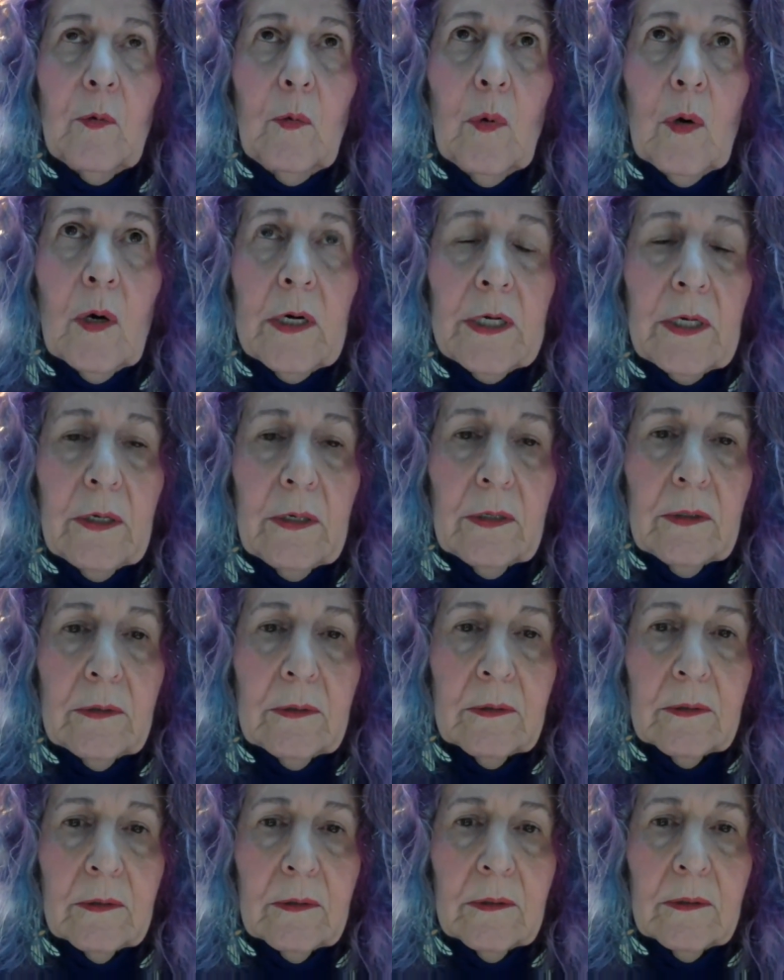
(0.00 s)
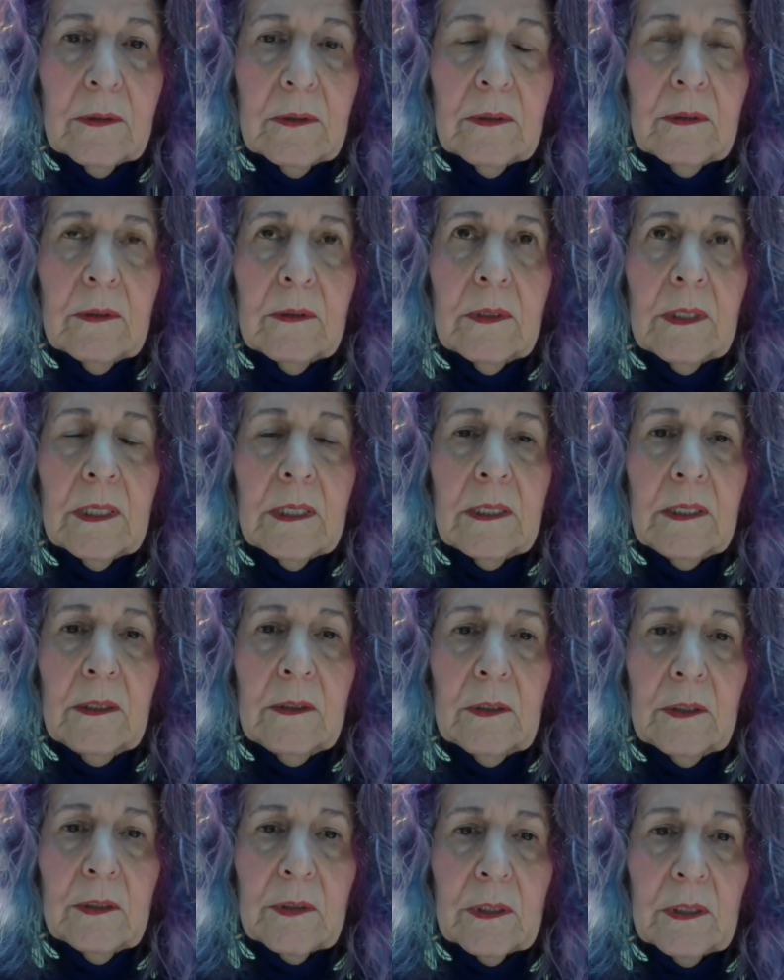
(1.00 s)
The water
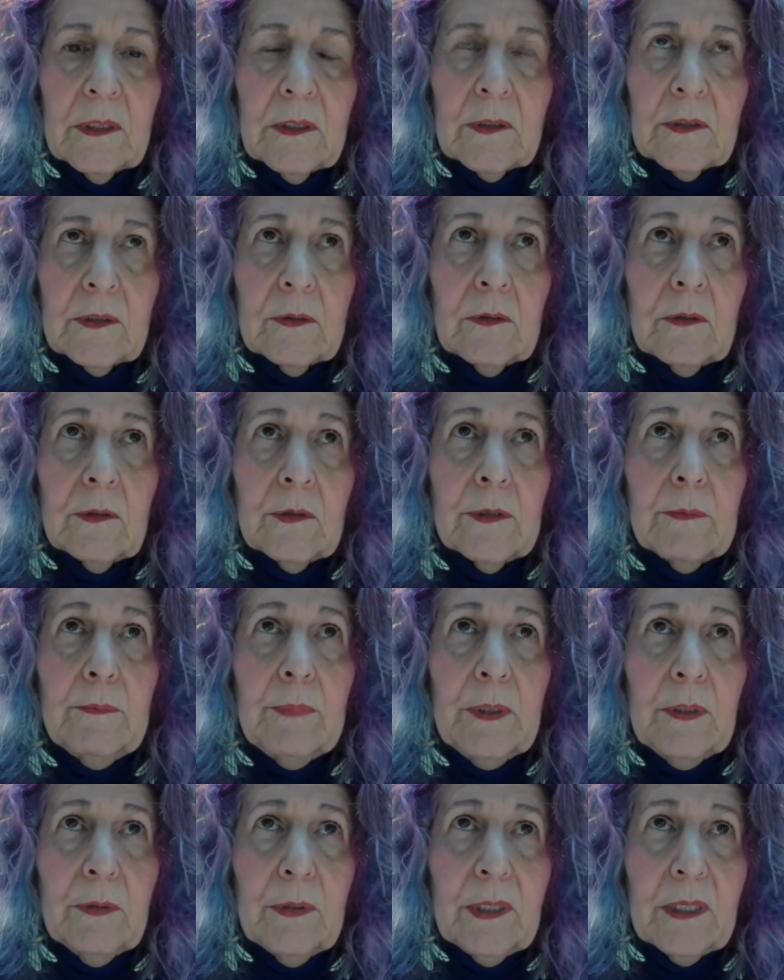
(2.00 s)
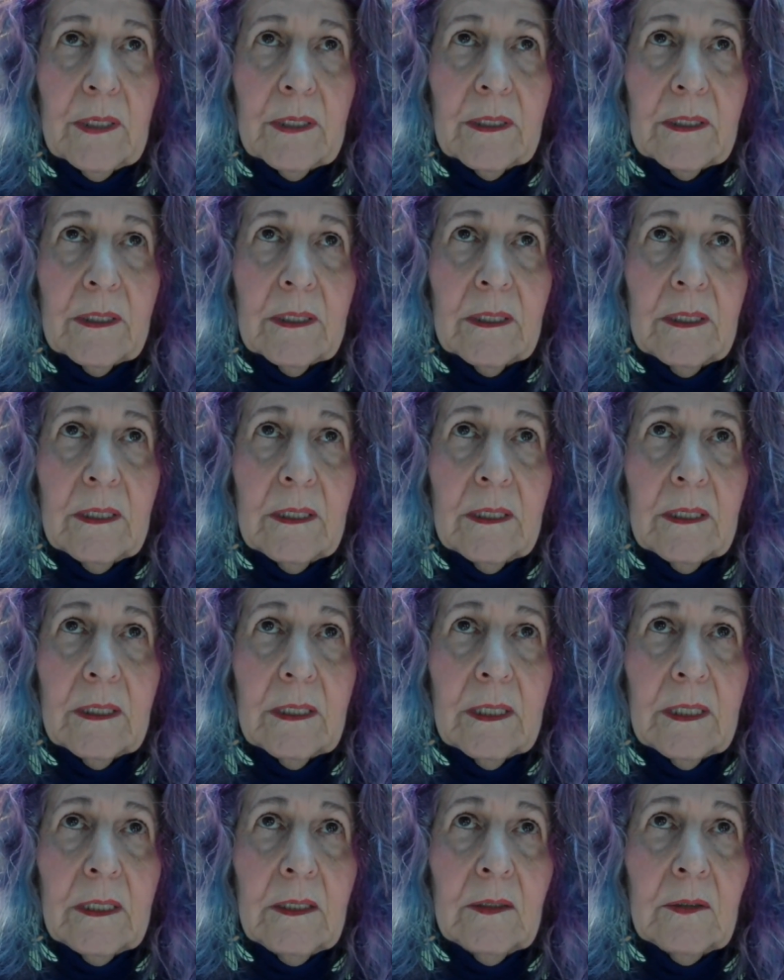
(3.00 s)
heals our soul. The beauty
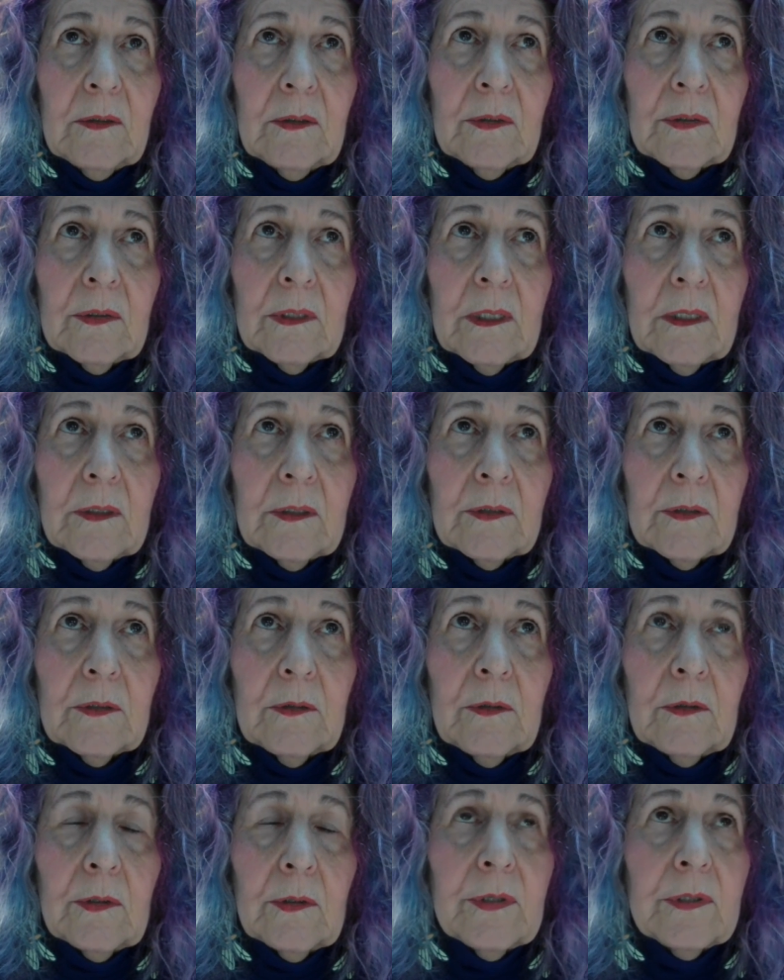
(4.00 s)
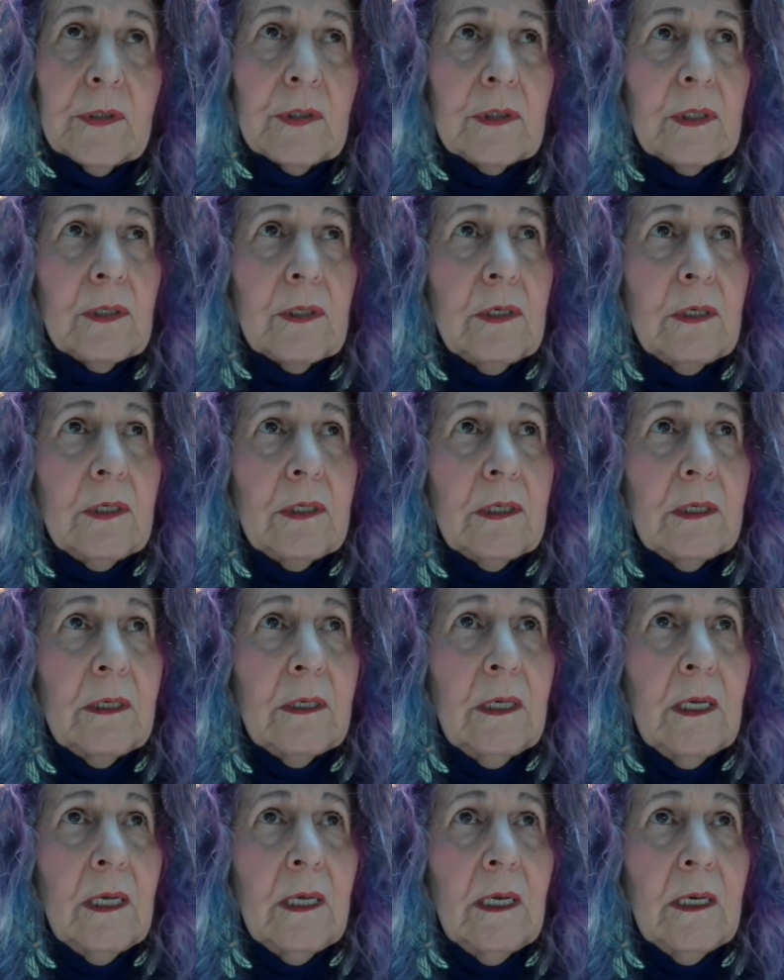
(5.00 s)
heals our soul. The
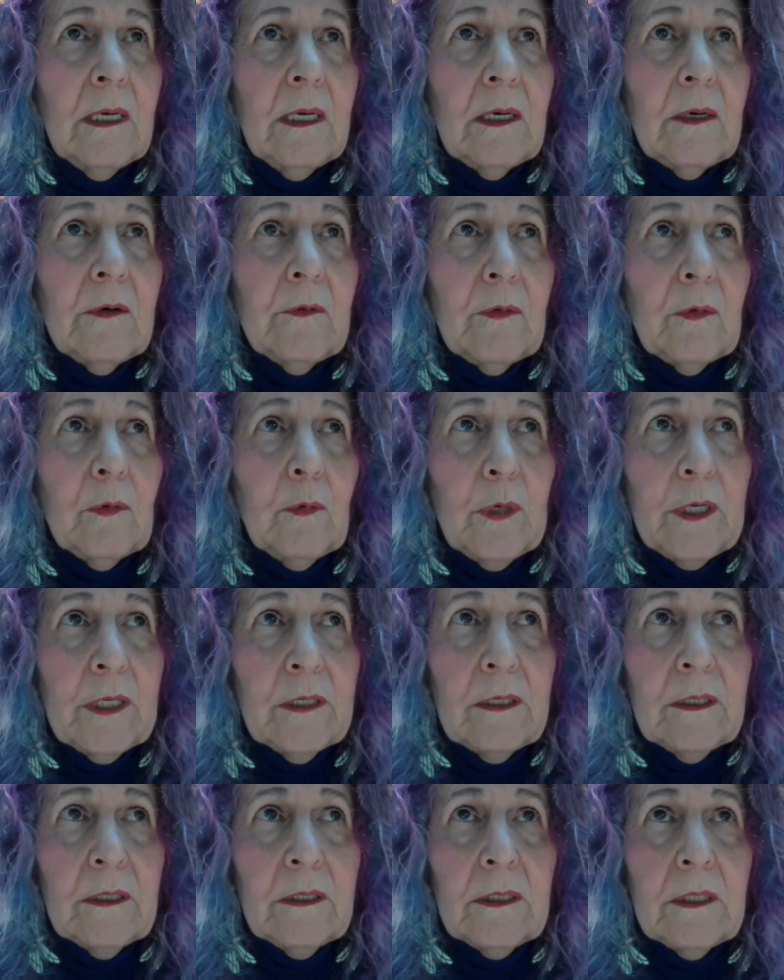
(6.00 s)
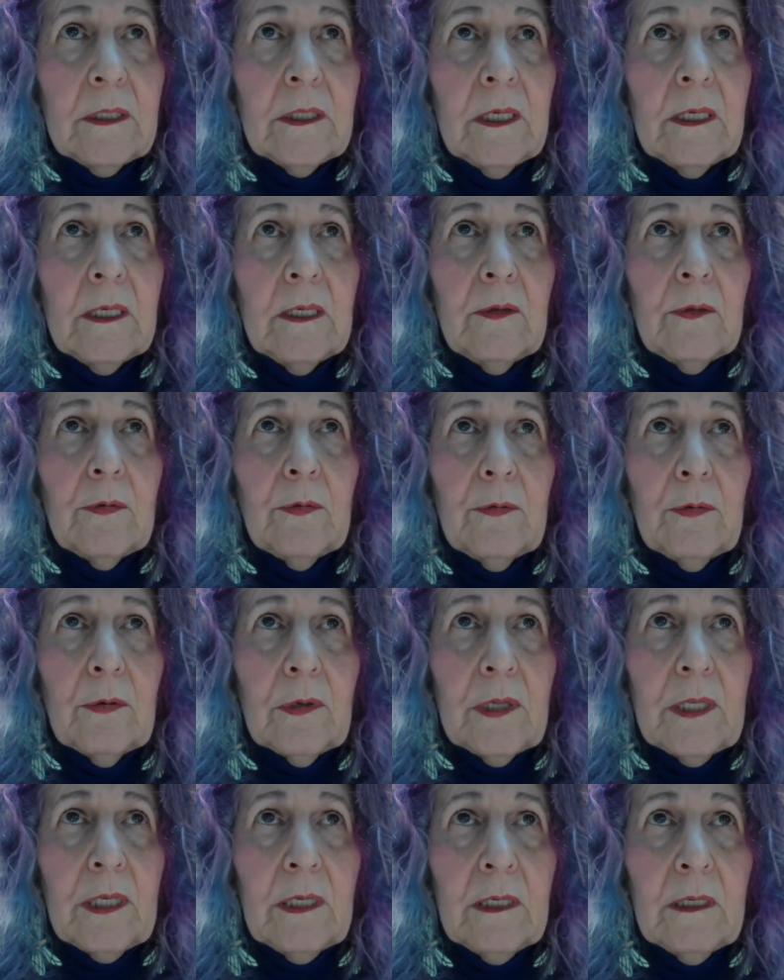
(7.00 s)
song of the wind
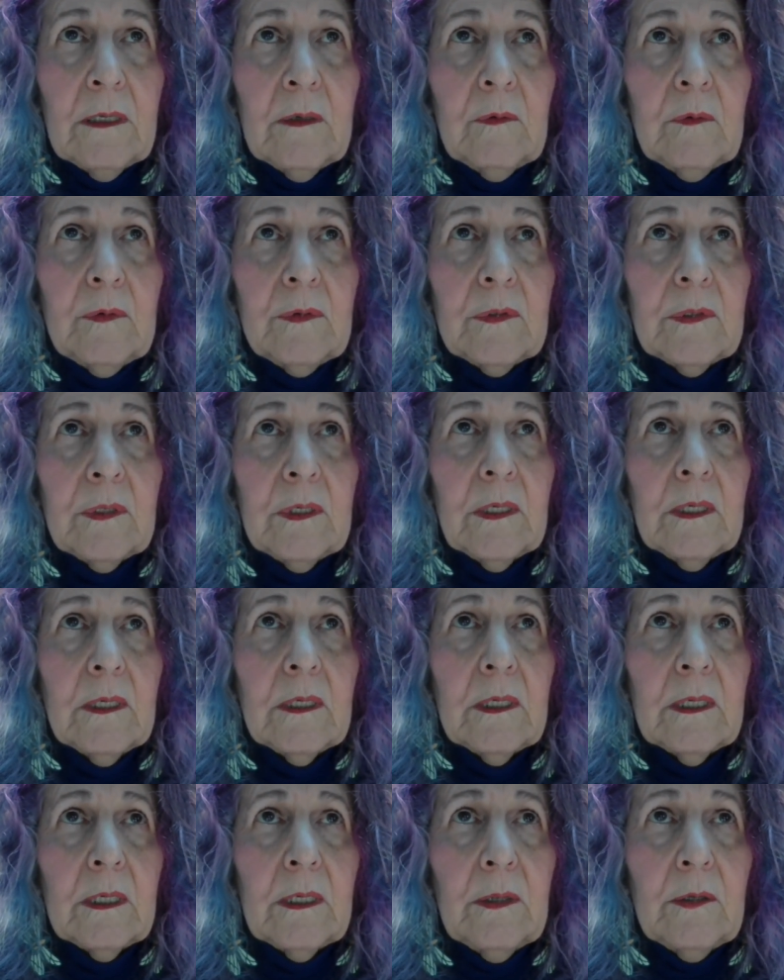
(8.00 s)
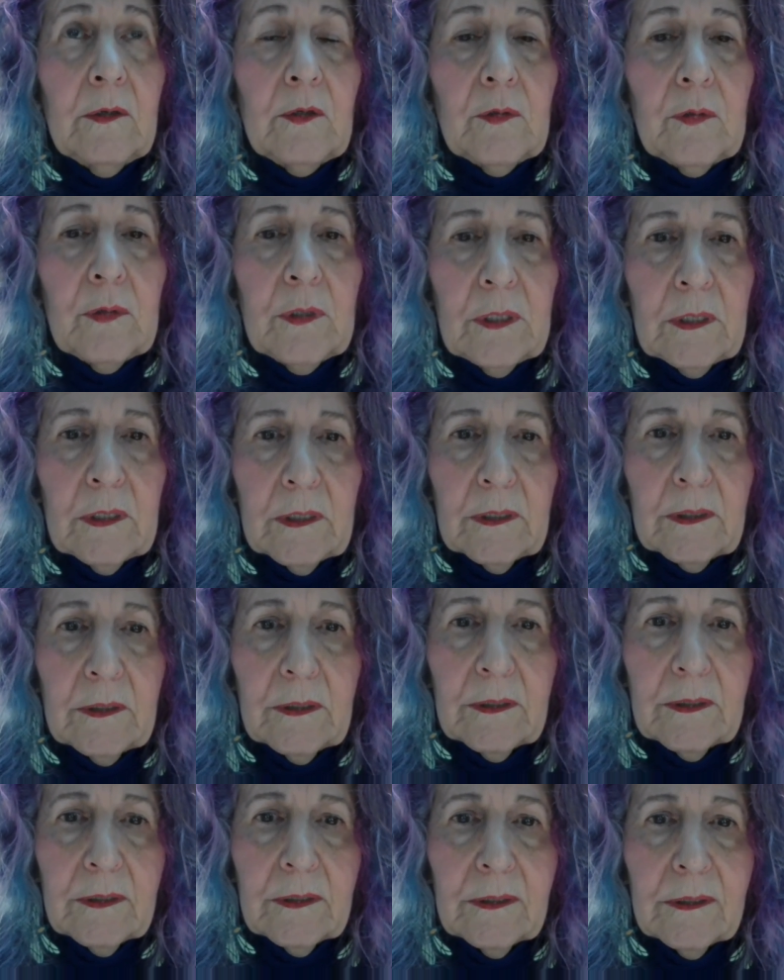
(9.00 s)
through the leaves in the
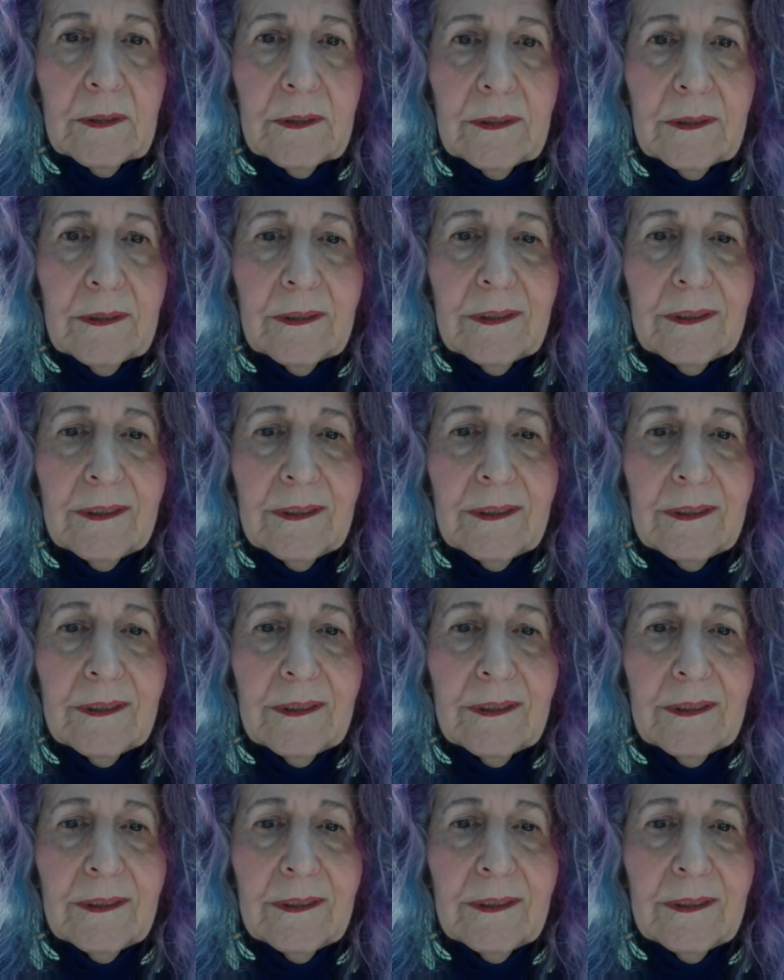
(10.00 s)
trees